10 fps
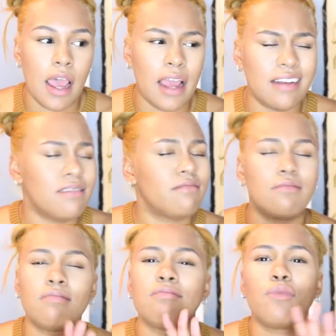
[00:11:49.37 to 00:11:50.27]
And
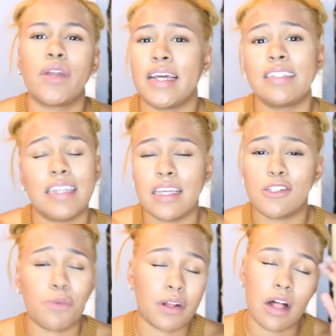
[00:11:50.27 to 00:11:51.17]
when I say
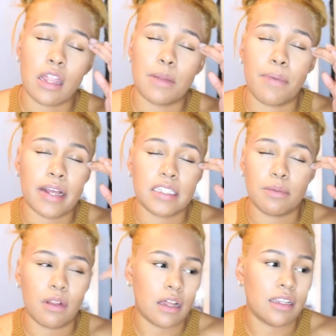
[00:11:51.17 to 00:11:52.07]
super clowny, brassy
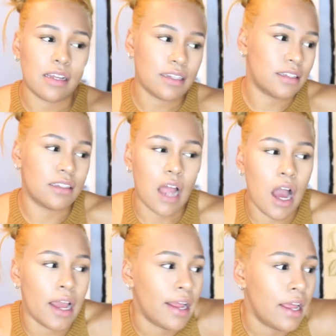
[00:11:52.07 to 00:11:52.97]
blonde, that is
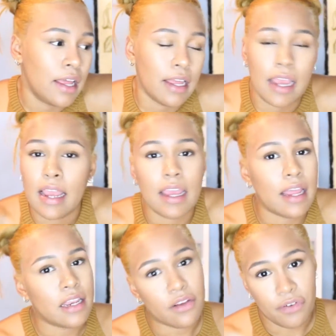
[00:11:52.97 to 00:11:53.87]
not
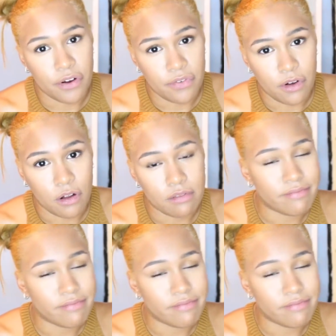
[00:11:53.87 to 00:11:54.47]
any of her fault.